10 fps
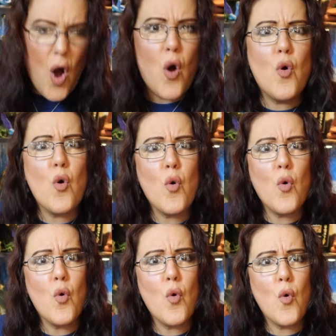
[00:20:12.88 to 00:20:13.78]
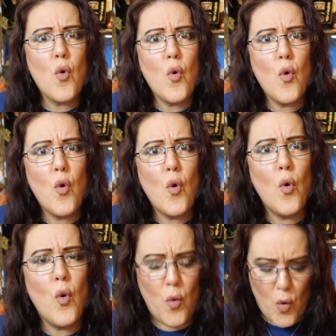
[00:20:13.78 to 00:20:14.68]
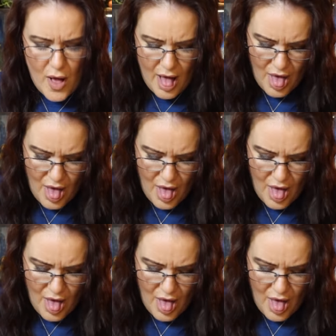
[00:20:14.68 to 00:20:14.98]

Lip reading: Ooh!